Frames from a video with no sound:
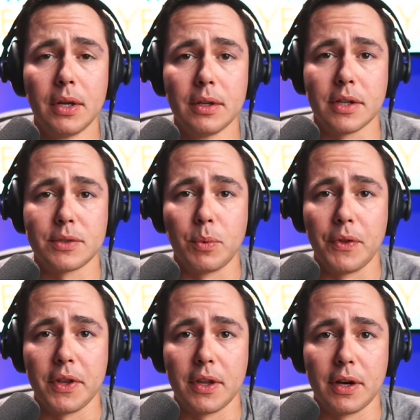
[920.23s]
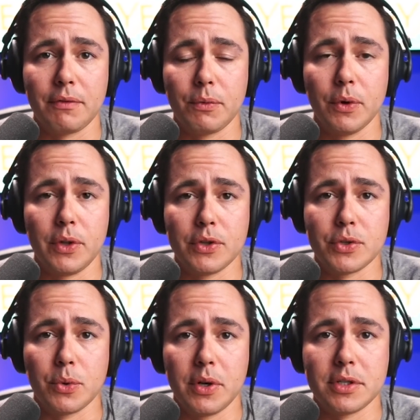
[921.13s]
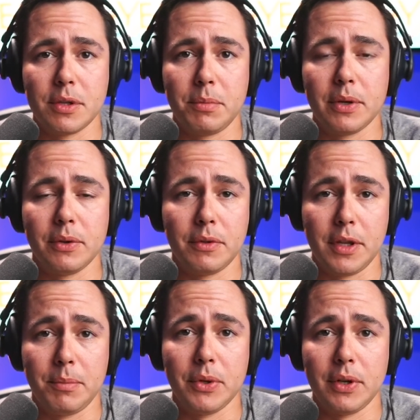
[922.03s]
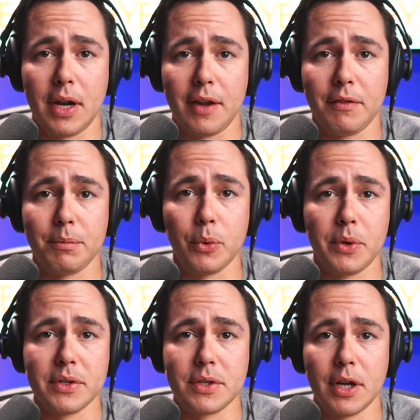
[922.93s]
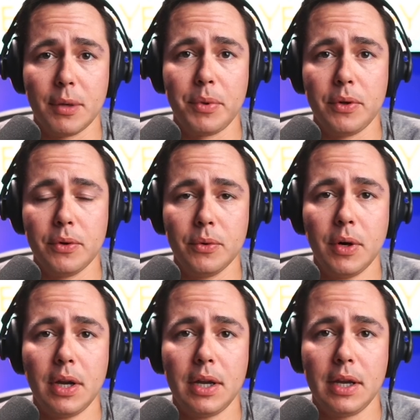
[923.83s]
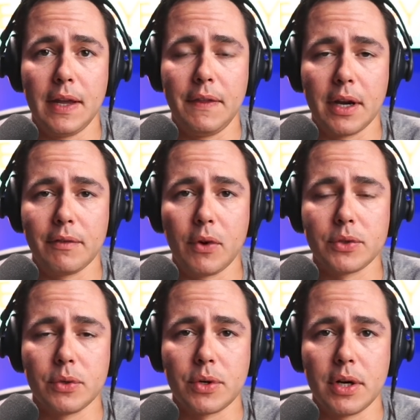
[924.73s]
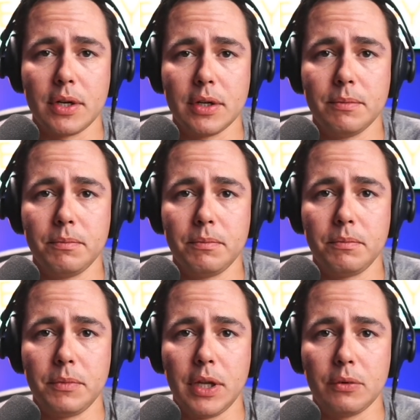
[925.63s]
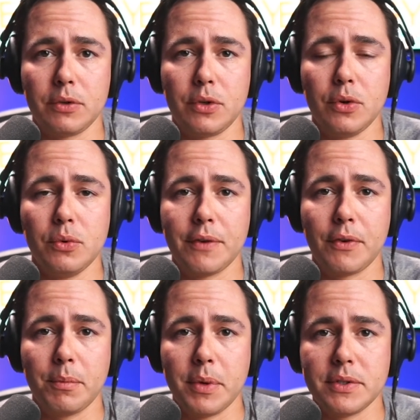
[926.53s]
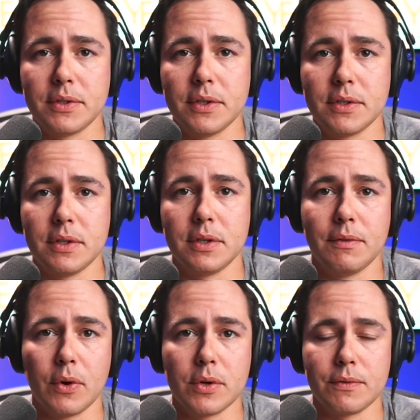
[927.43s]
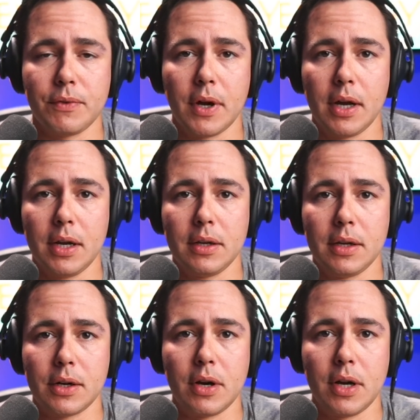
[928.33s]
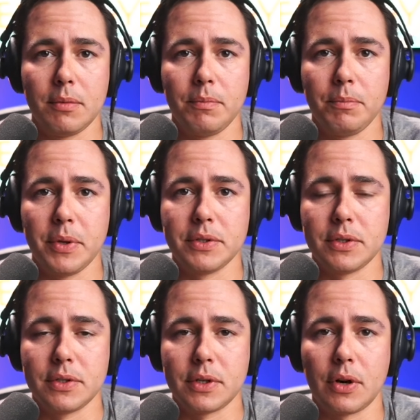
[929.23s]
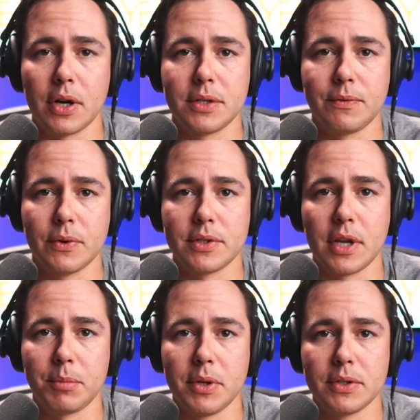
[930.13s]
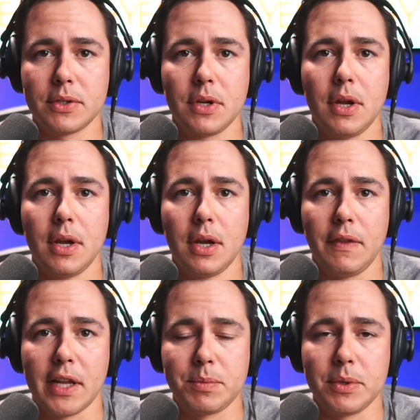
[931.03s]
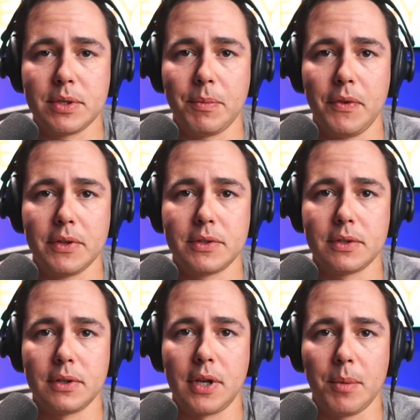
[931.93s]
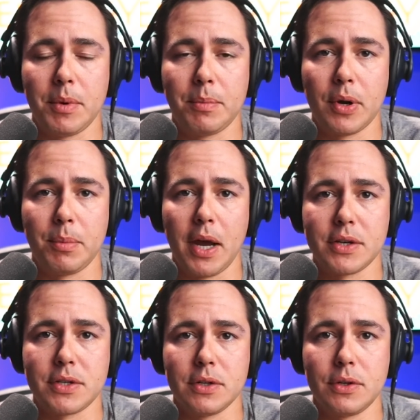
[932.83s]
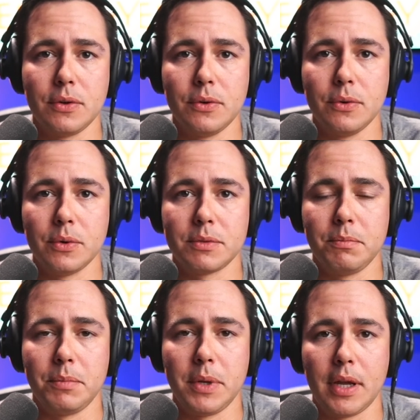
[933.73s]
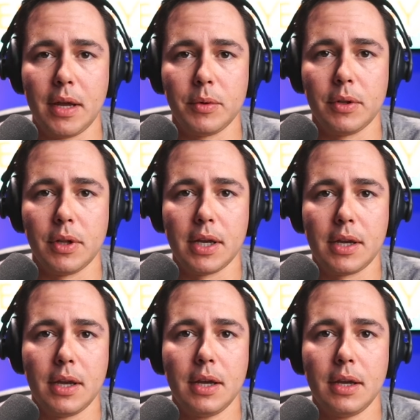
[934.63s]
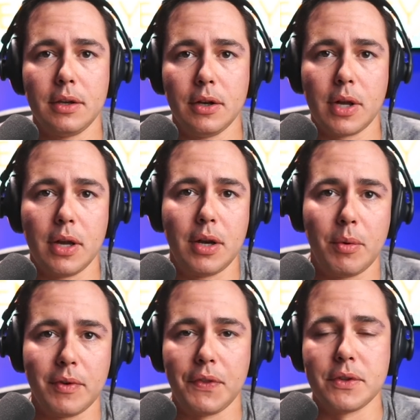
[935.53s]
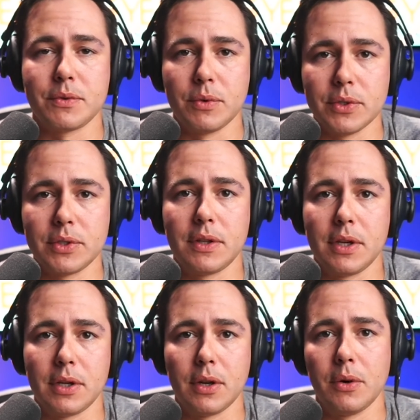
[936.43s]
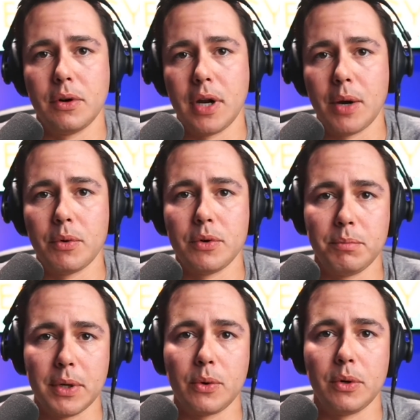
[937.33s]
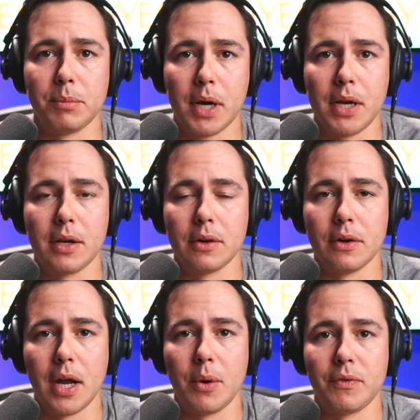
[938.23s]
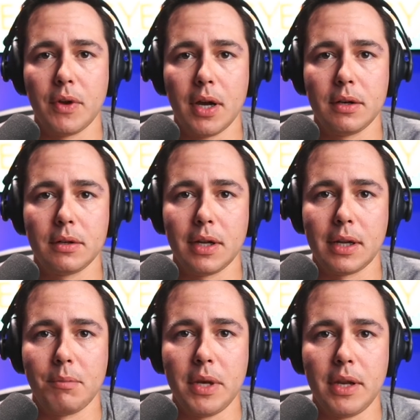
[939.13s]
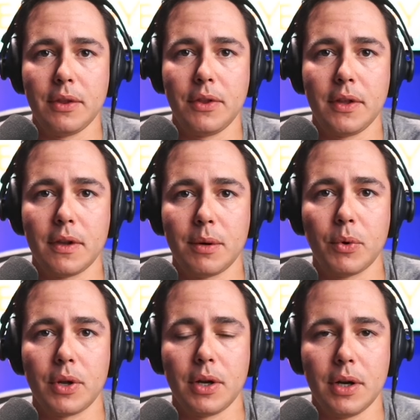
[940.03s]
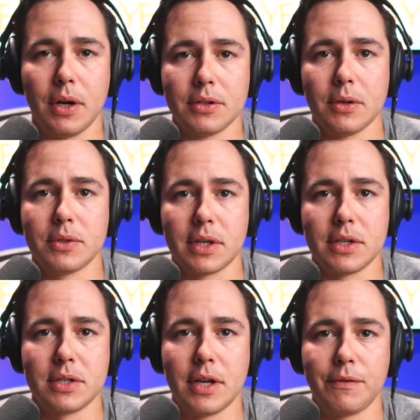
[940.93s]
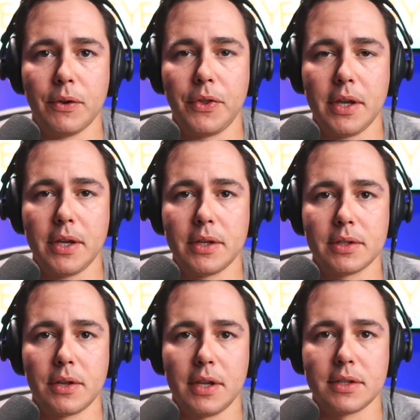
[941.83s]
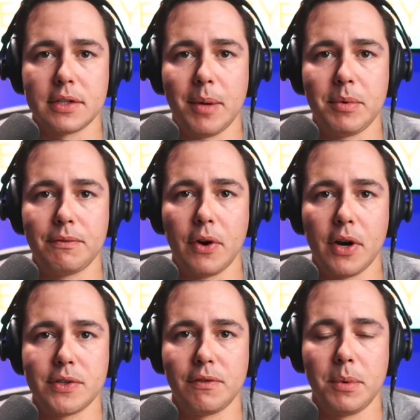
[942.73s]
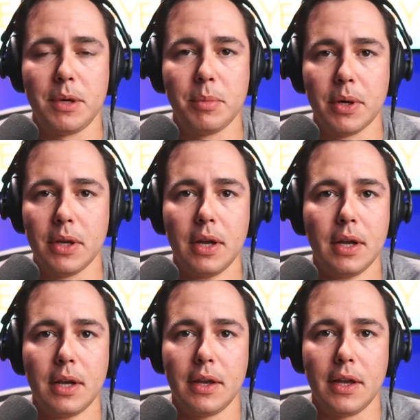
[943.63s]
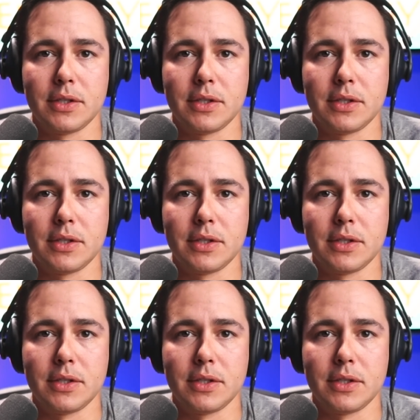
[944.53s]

So that's one thing that I've really enjoyed is the the ability to have employees to help you, and then I've also tried to you know do different businesses and diversify and create businesses across different segments. That's been something that's kept me pretty passionate too, was being able to like you know, okay, now we've got this real estate thing going, or now we're doing Bitcoin mining, or now we've got like a media thing that I'm working on. So it's like just different things I think has kept it fresh for me, but it's